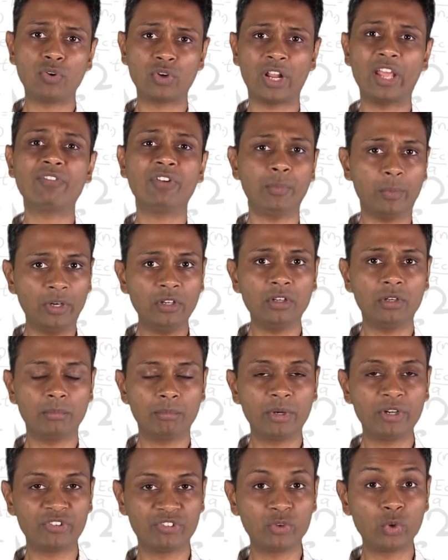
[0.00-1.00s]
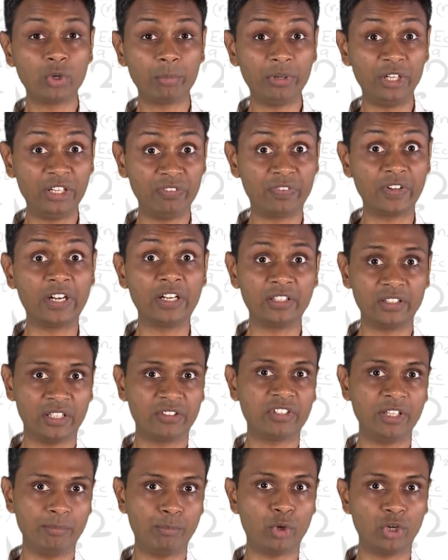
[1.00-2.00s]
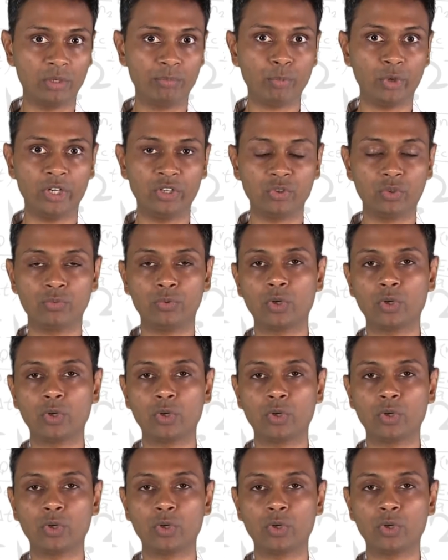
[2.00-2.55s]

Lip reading: for everyone, but it's going to be different. That's the important point.